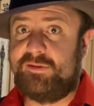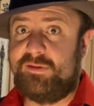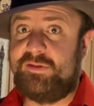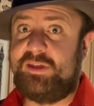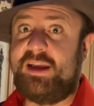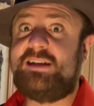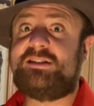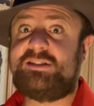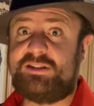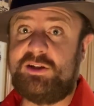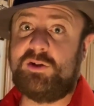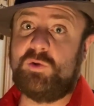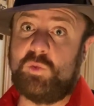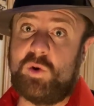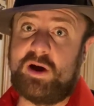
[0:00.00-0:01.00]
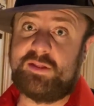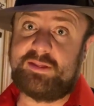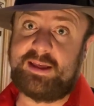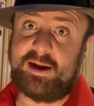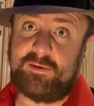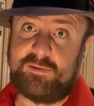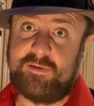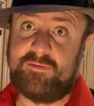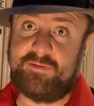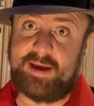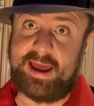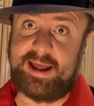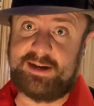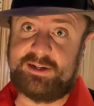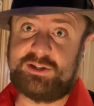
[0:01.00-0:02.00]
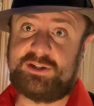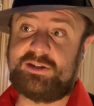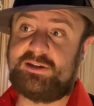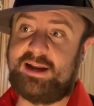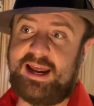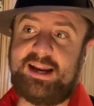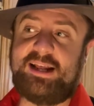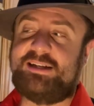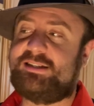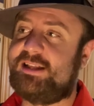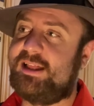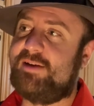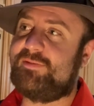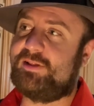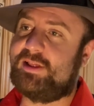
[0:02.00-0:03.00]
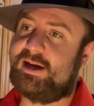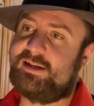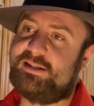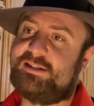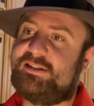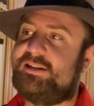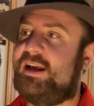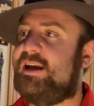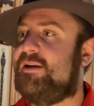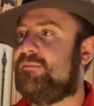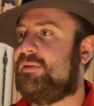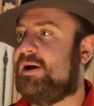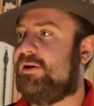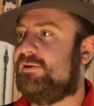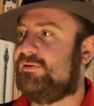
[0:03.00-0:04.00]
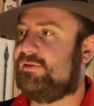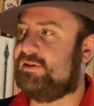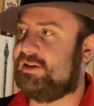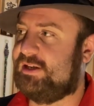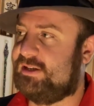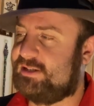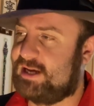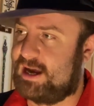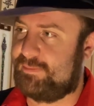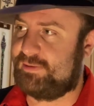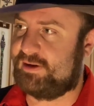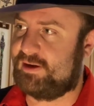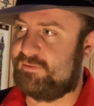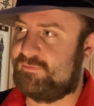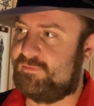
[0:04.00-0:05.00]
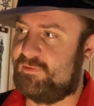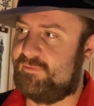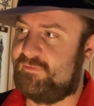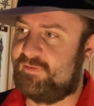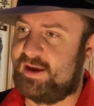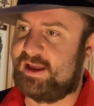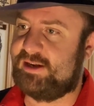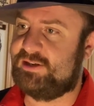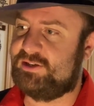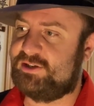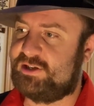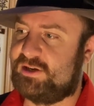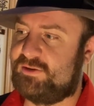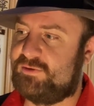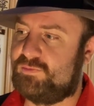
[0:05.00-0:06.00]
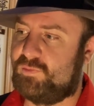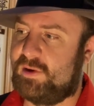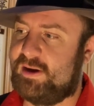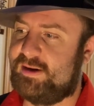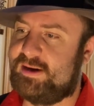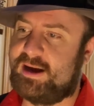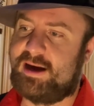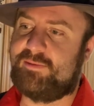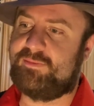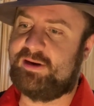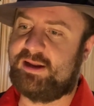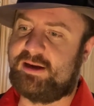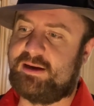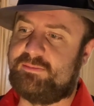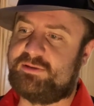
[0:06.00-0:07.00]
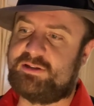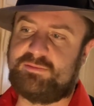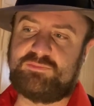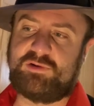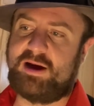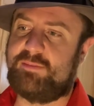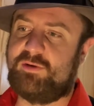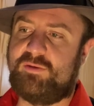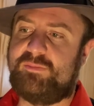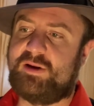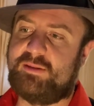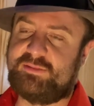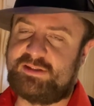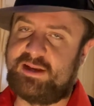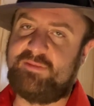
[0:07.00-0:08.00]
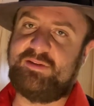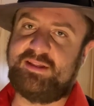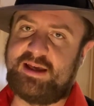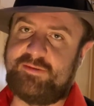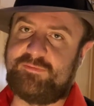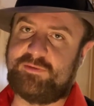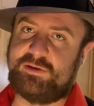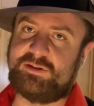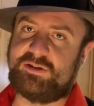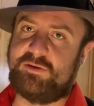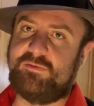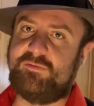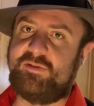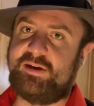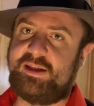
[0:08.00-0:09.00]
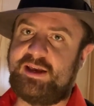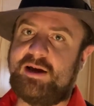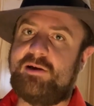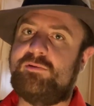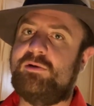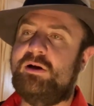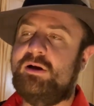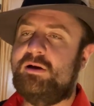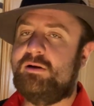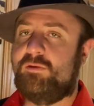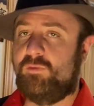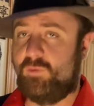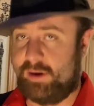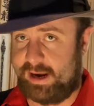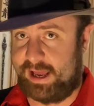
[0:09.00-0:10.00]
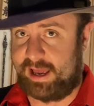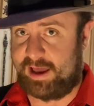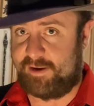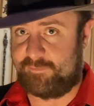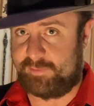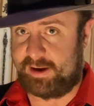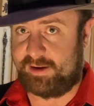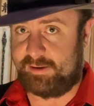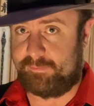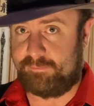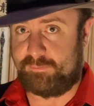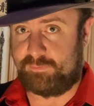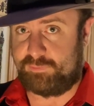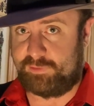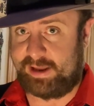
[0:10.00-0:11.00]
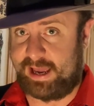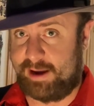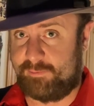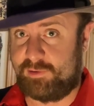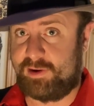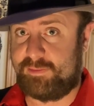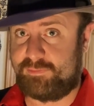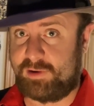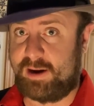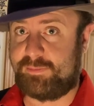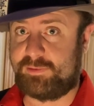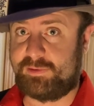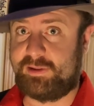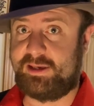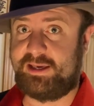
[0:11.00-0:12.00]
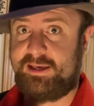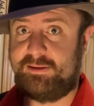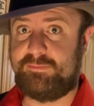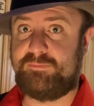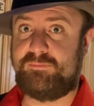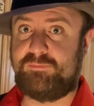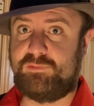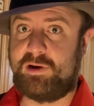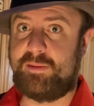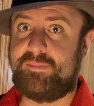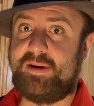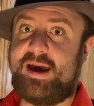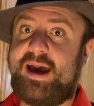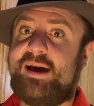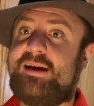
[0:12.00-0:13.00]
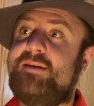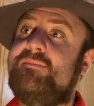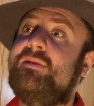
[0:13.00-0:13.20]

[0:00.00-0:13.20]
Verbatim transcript: They still want their revenge. And I still have a lot to say about the topic of revenge and whatnot when it comes to Primal, but I'm saving that for its own video when I have my camera properly brought back.